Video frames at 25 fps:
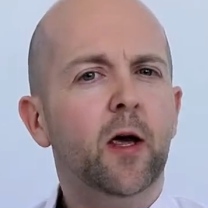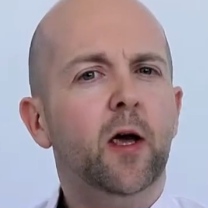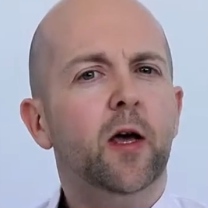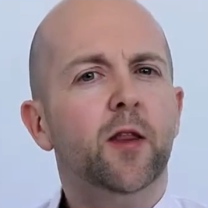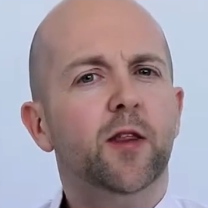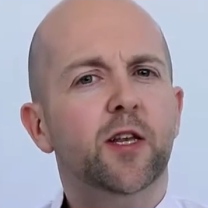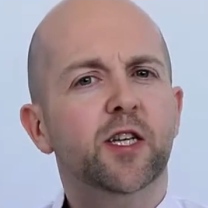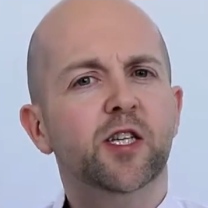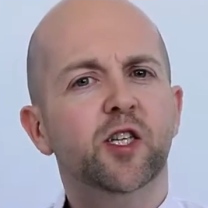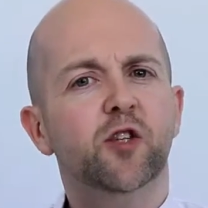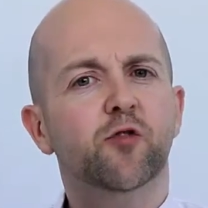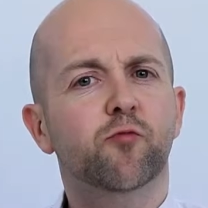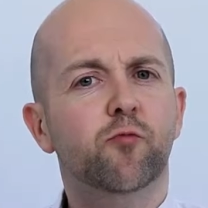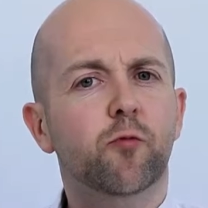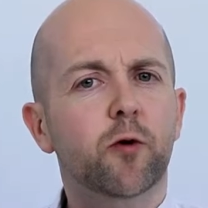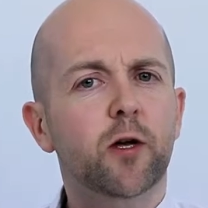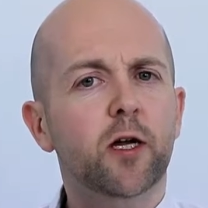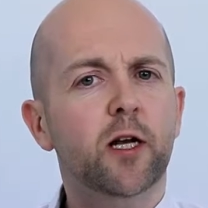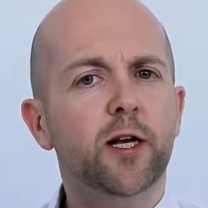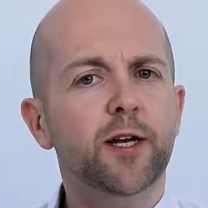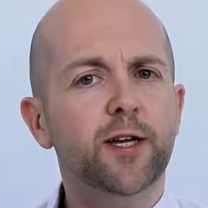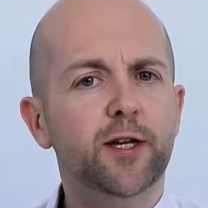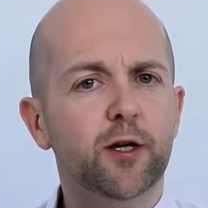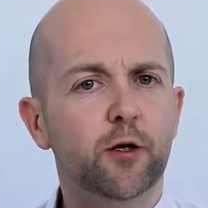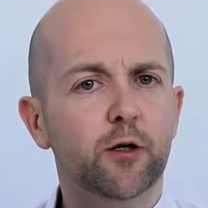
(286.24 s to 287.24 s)
This is
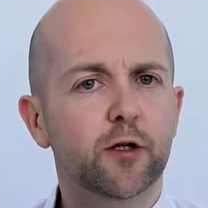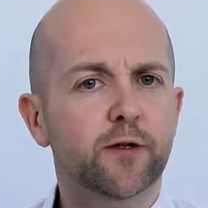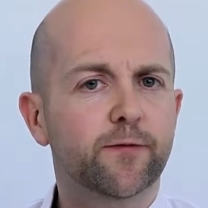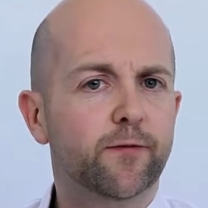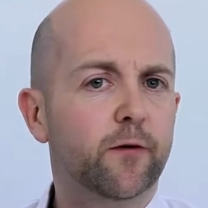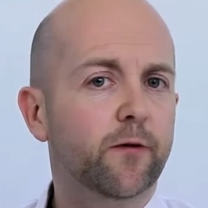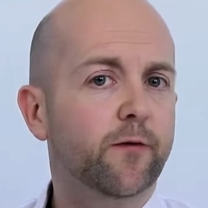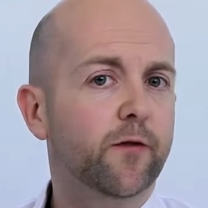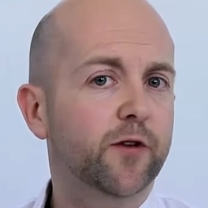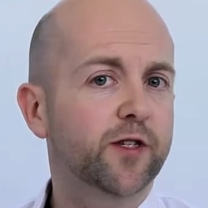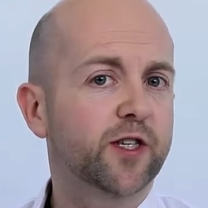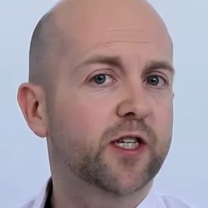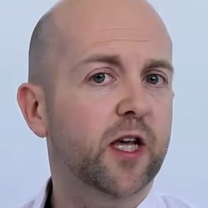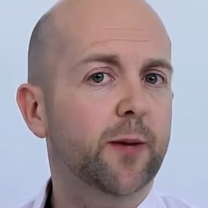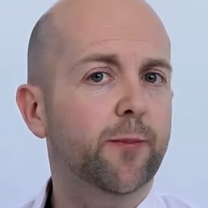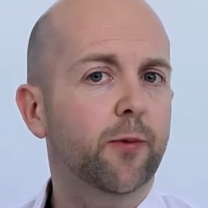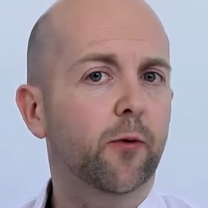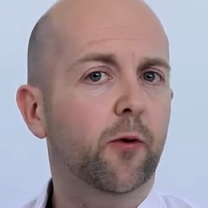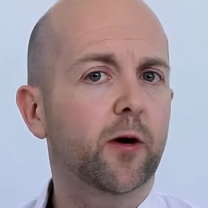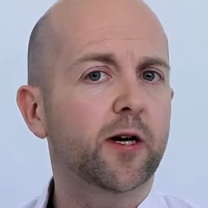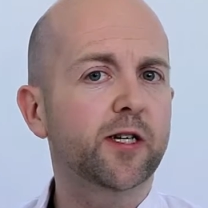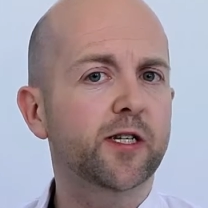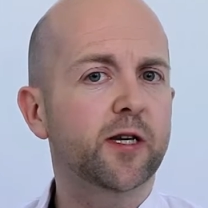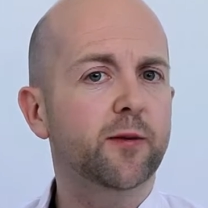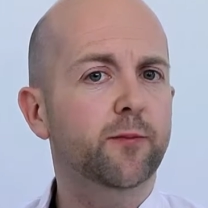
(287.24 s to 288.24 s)
really useful for
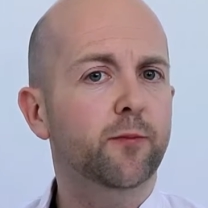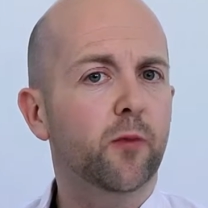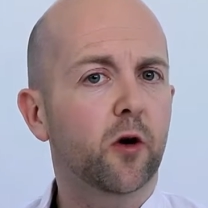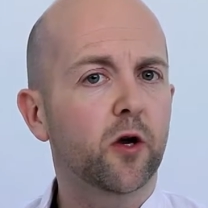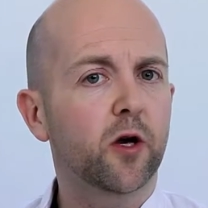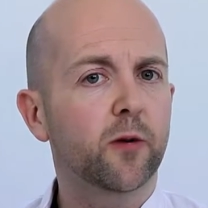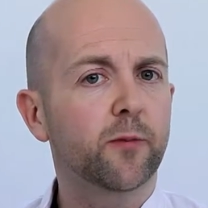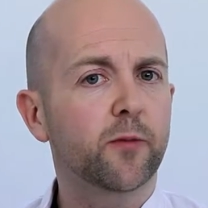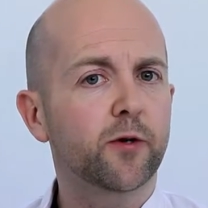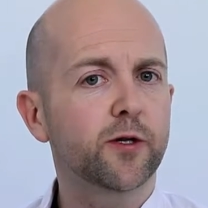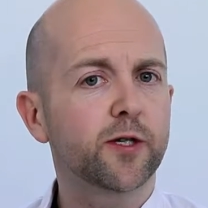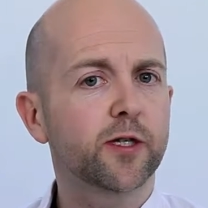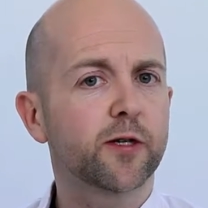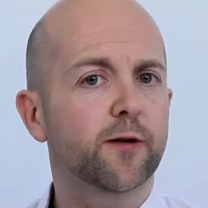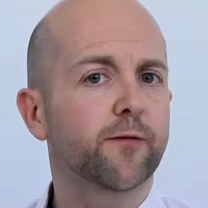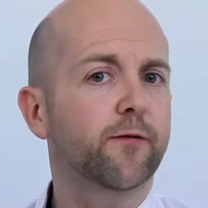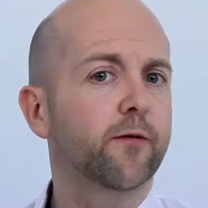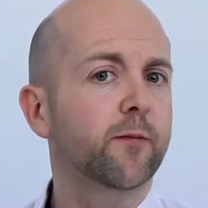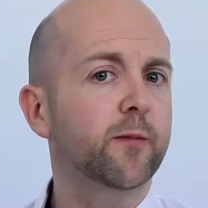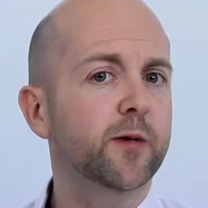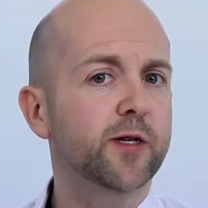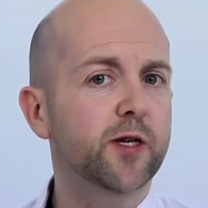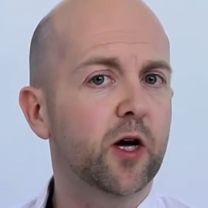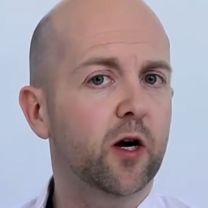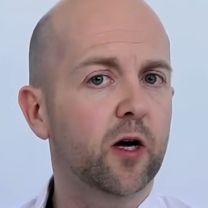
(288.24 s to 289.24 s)
separating monomers
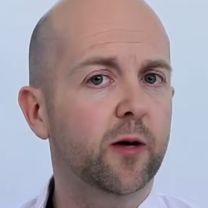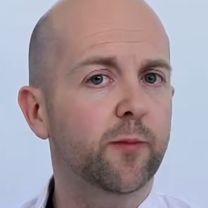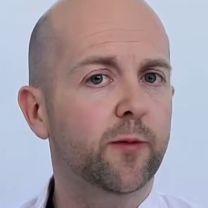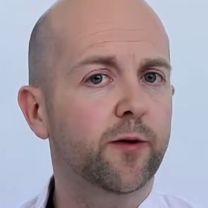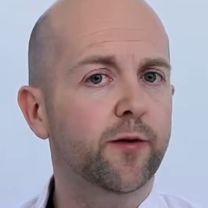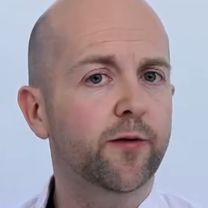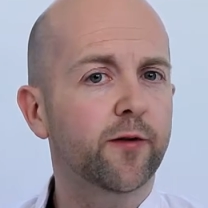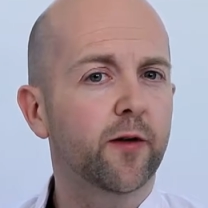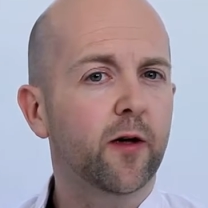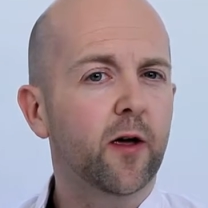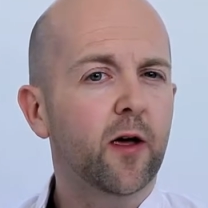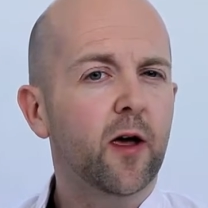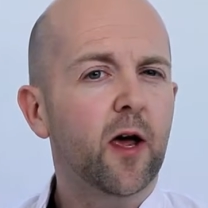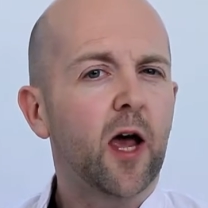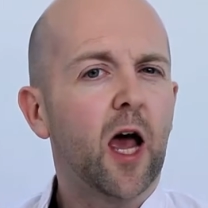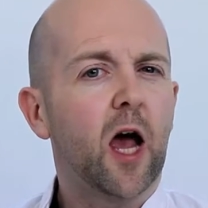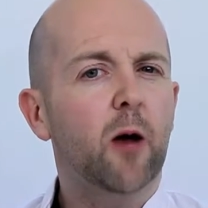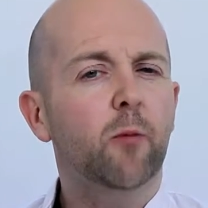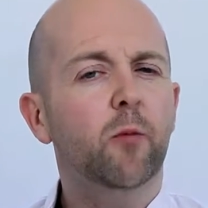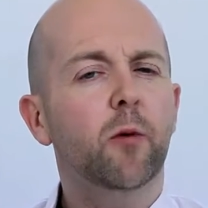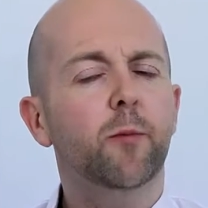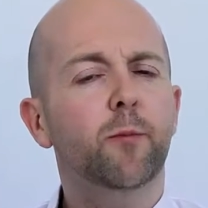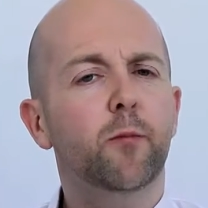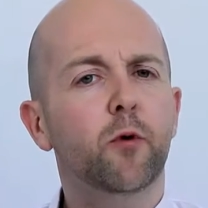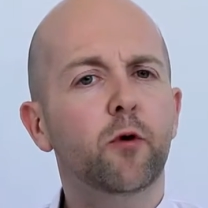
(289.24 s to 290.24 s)
from dimers and
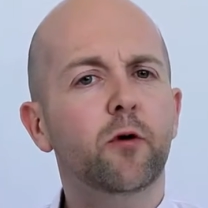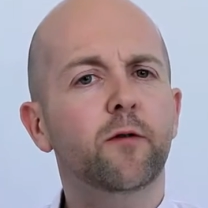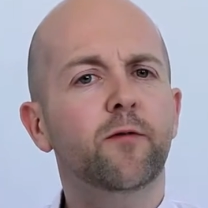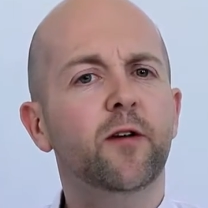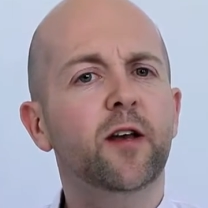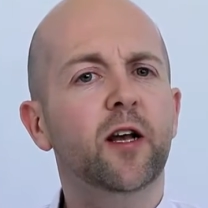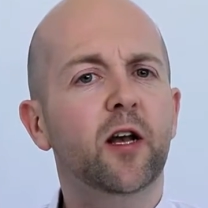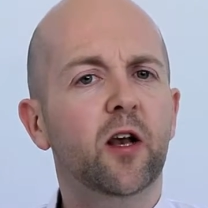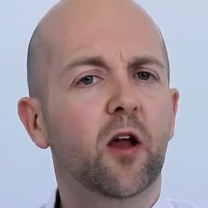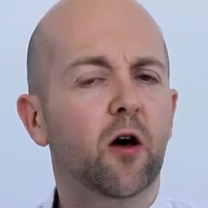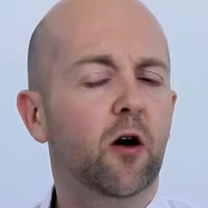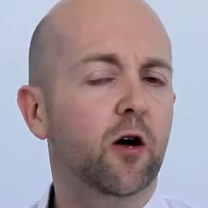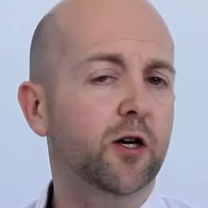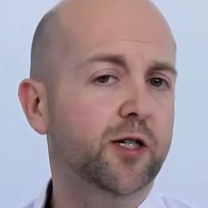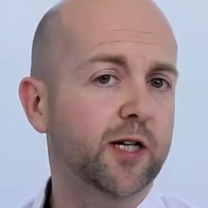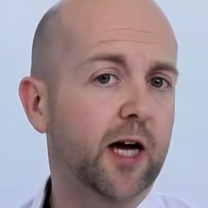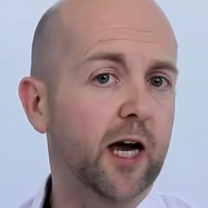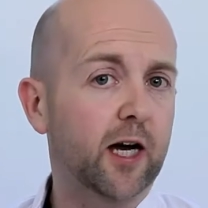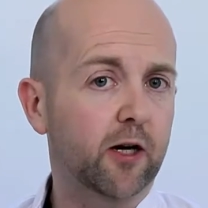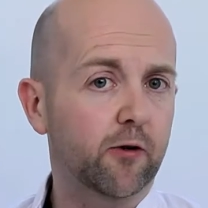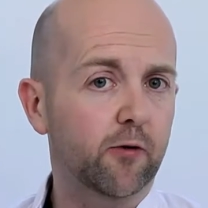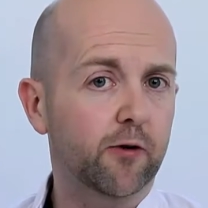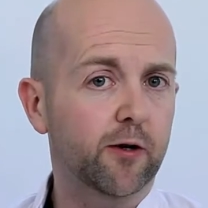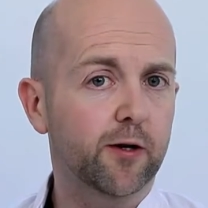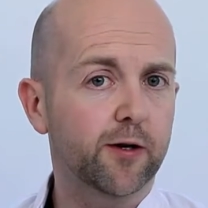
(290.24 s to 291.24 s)
removing large
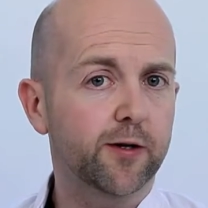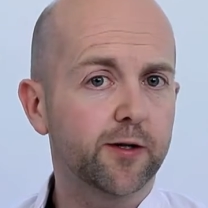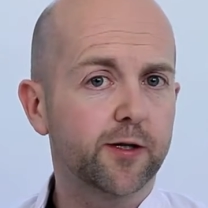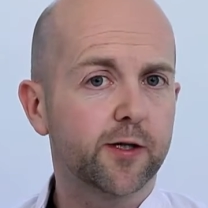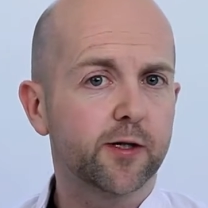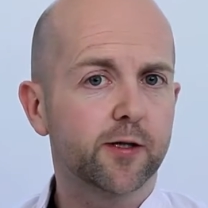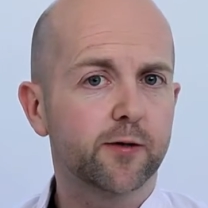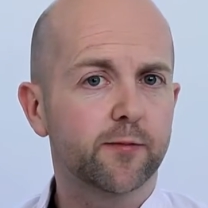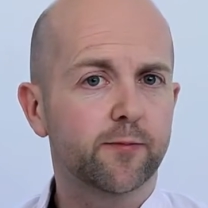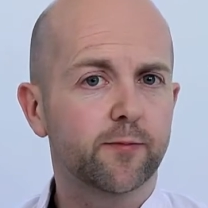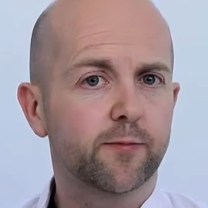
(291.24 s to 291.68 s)
aggregates.